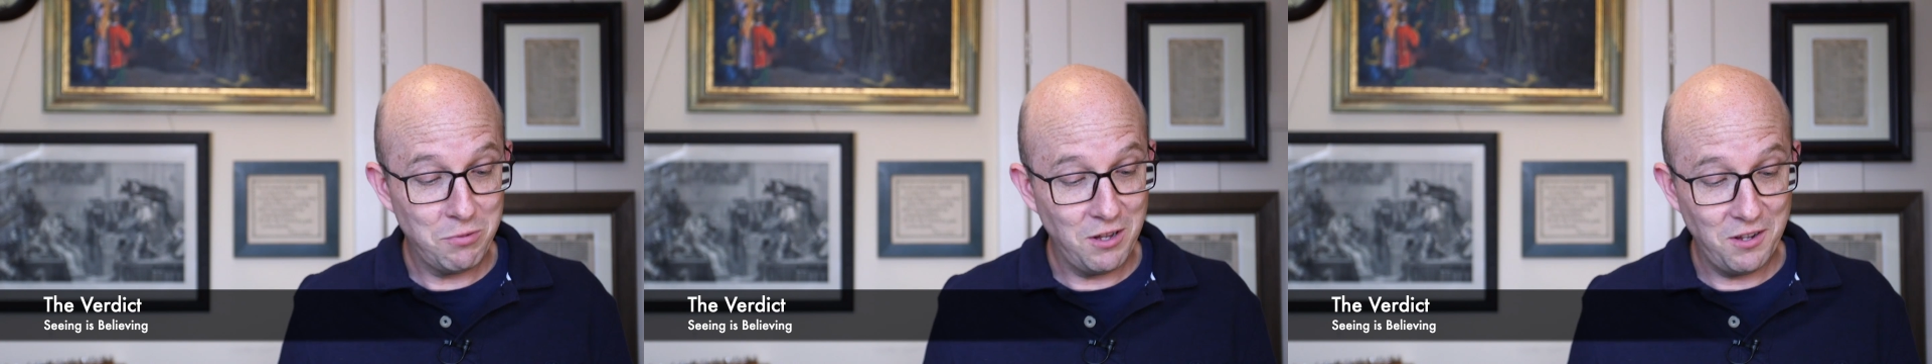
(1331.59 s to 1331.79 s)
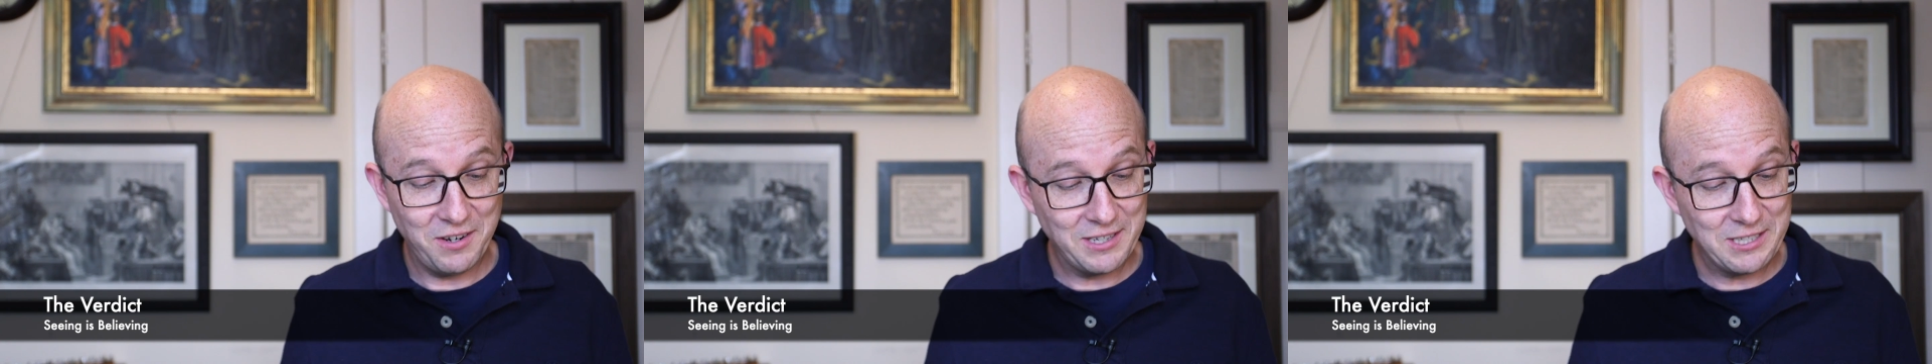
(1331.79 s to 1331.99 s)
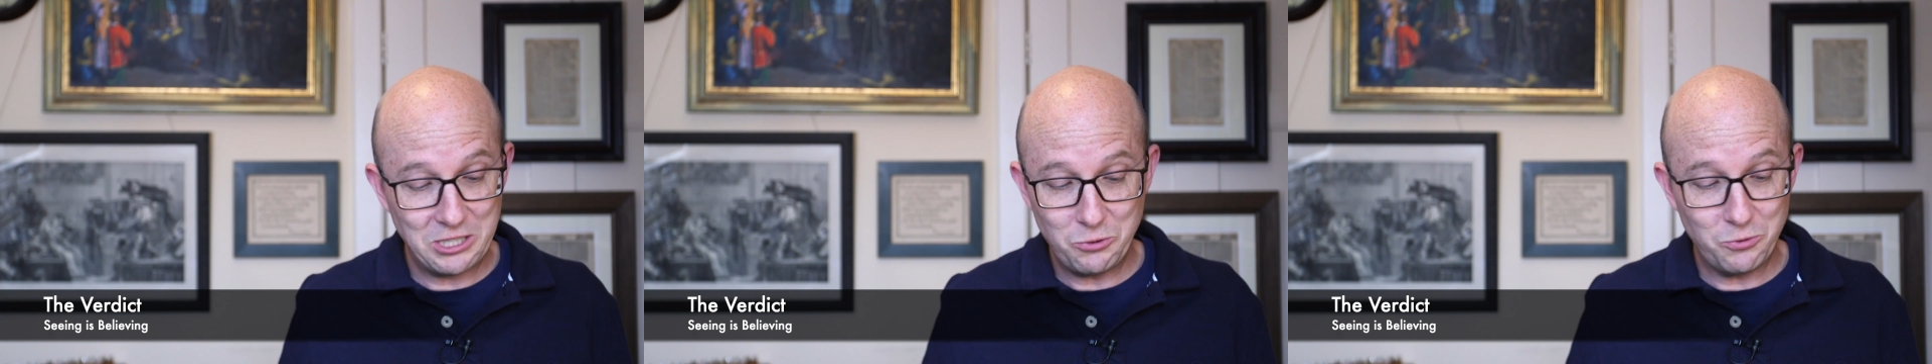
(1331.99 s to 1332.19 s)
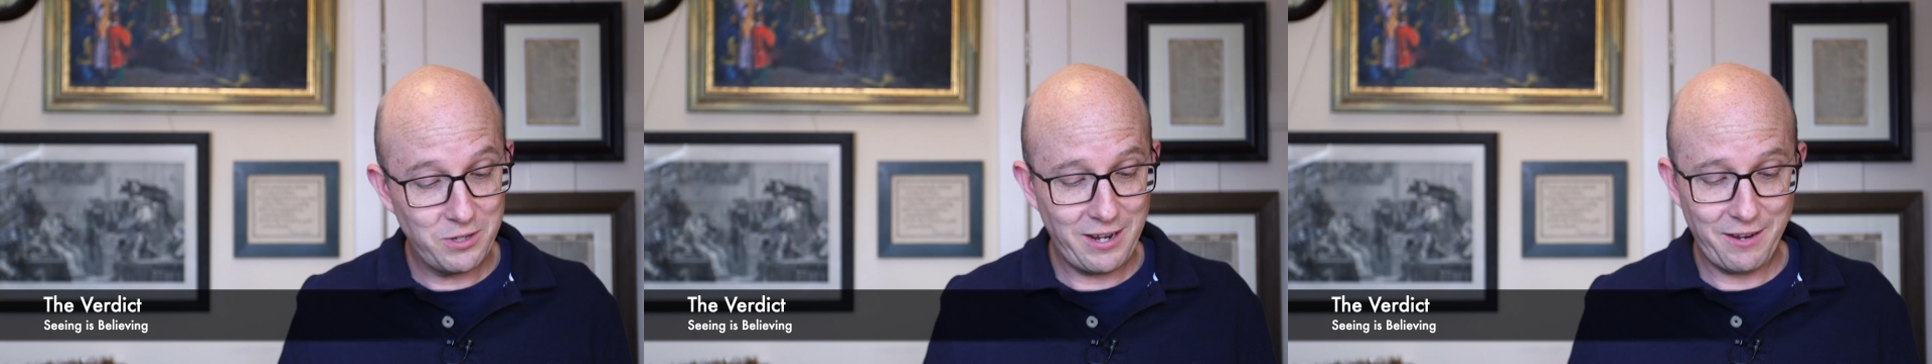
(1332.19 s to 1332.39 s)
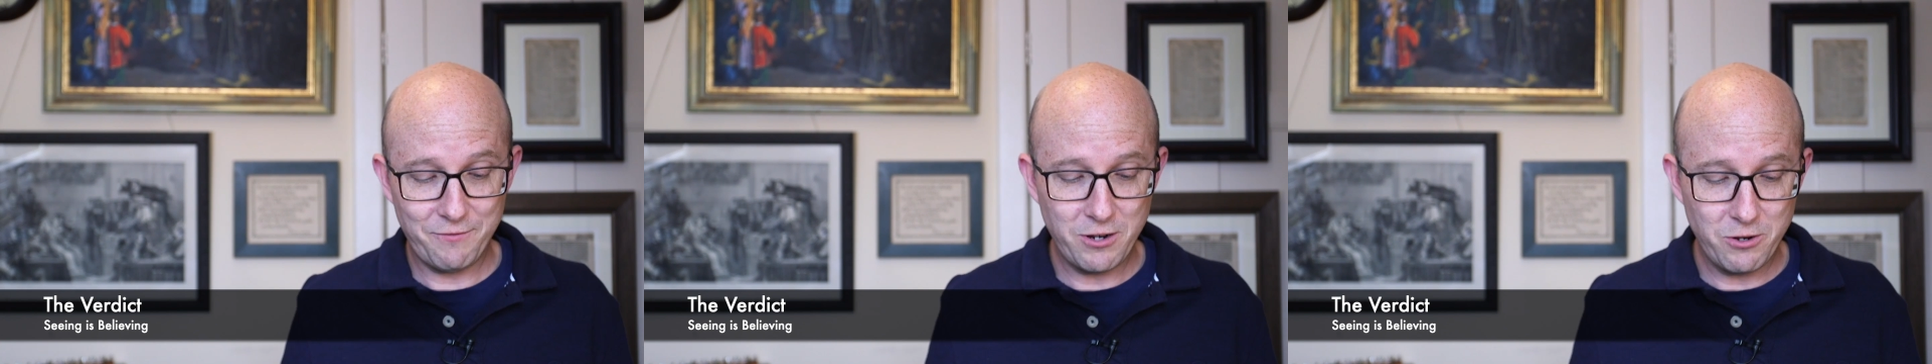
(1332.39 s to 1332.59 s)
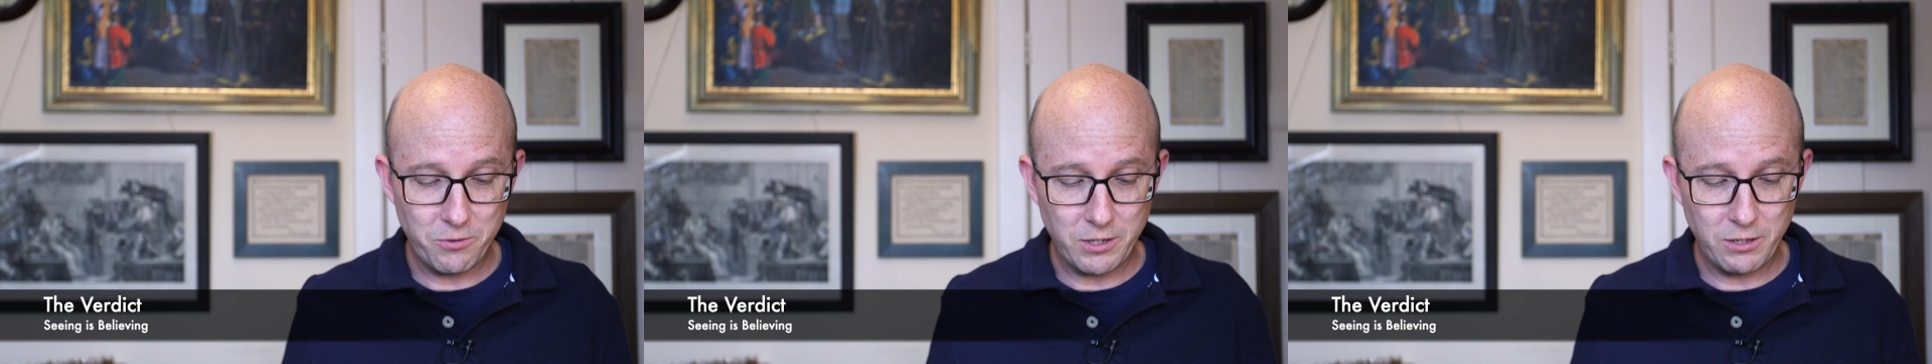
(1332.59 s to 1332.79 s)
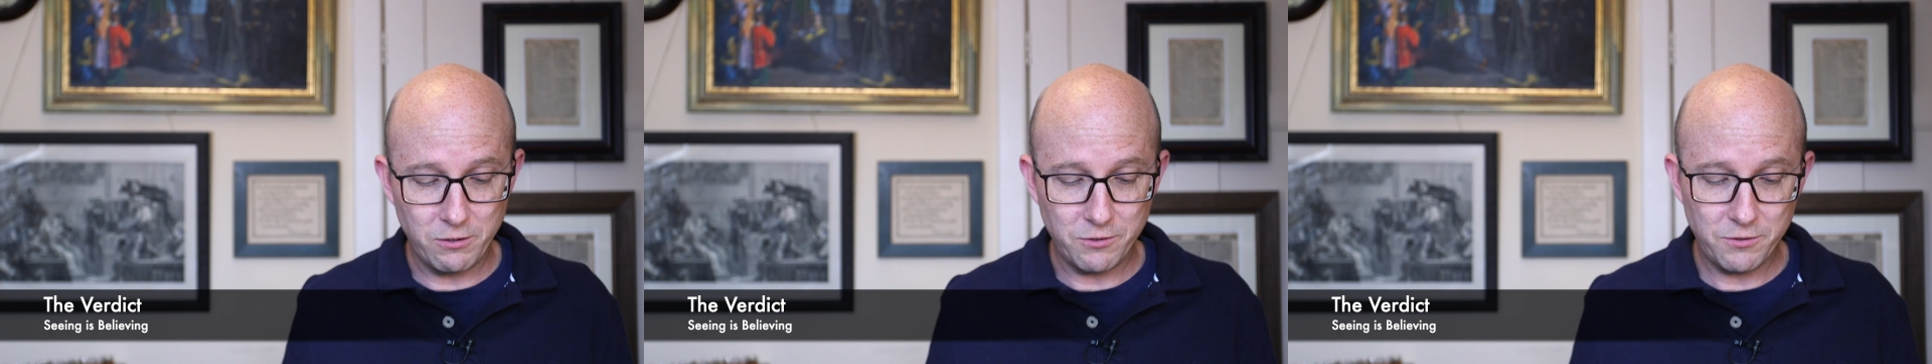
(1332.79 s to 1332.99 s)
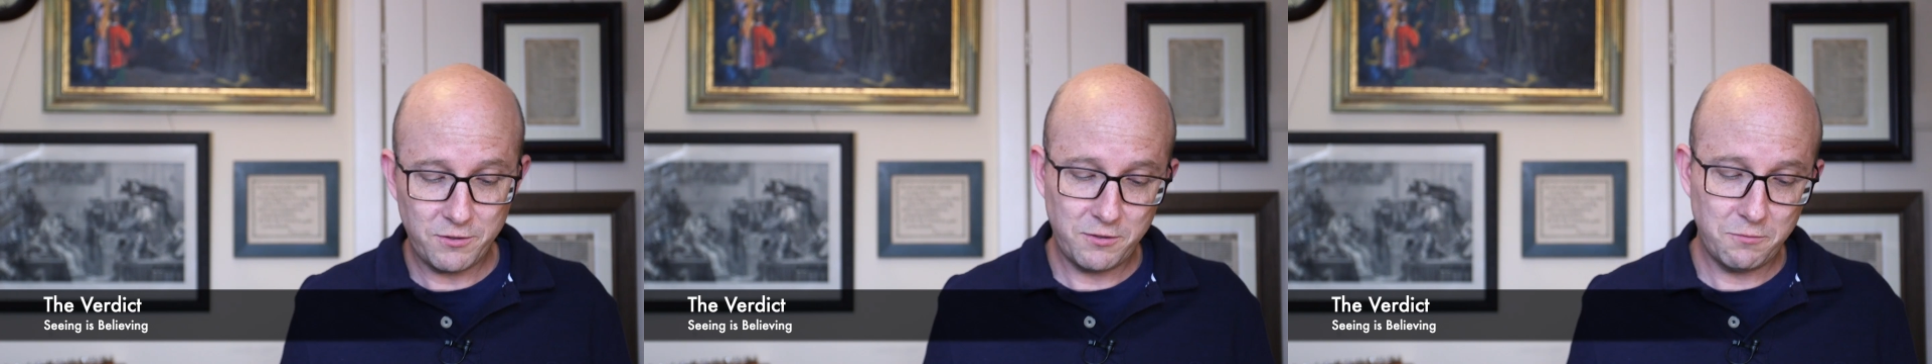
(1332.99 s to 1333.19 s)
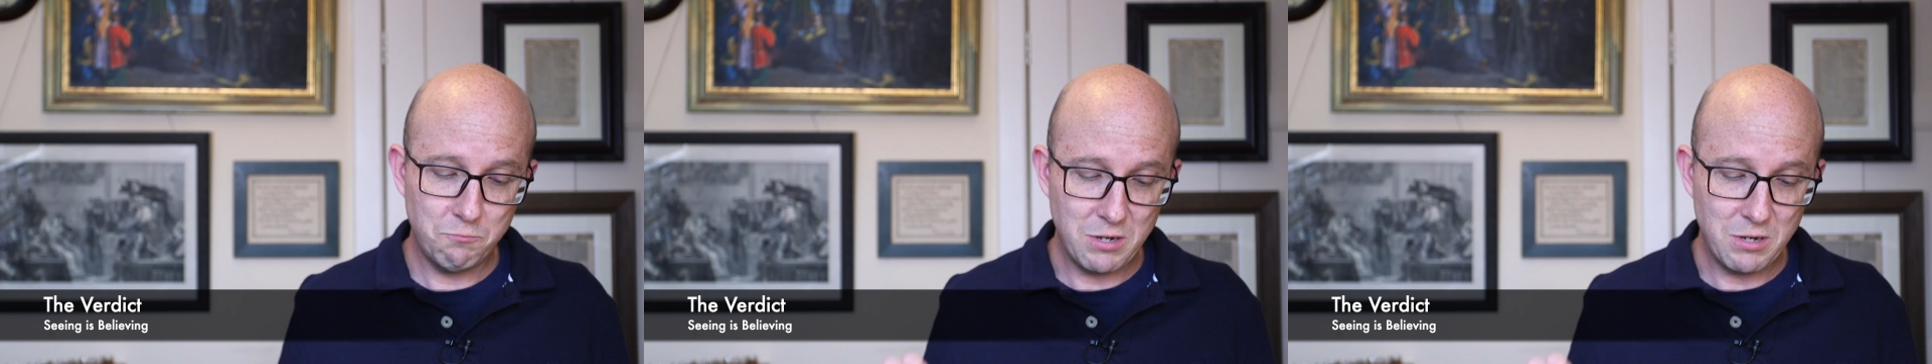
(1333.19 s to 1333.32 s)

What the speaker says: blind, you would have no guilt.